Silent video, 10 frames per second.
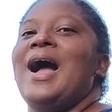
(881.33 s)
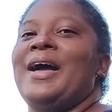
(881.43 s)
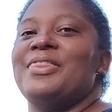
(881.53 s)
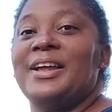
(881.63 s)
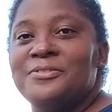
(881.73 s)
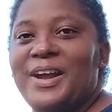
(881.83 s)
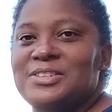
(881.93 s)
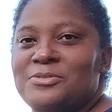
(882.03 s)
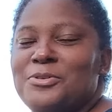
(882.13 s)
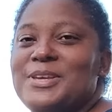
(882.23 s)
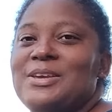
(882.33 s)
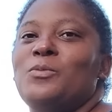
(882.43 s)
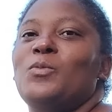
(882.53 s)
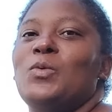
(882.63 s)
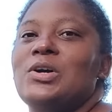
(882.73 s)
And that factor for me
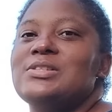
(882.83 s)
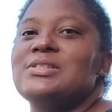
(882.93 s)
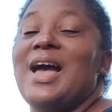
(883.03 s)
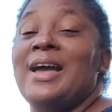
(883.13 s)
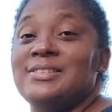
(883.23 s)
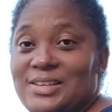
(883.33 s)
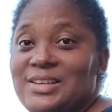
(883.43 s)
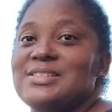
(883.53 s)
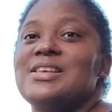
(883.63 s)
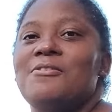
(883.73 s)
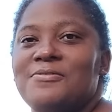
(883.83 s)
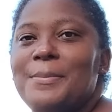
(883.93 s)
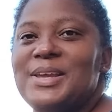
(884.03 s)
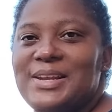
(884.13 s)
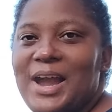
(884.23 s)
was and is
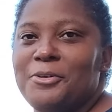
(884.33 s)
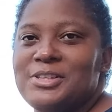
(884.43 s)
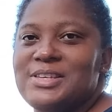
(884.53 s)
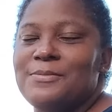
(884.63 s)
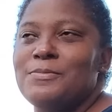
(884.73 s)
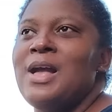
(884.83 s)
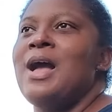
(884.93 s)
familiarity.